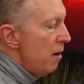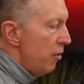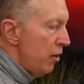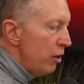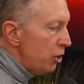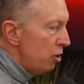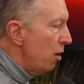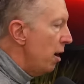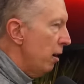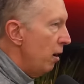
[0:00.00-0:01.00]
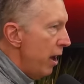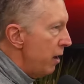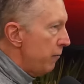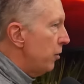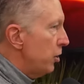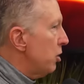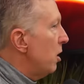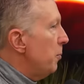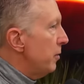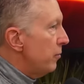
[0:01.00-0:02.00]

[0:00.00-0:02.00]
They're struck at first trumpet,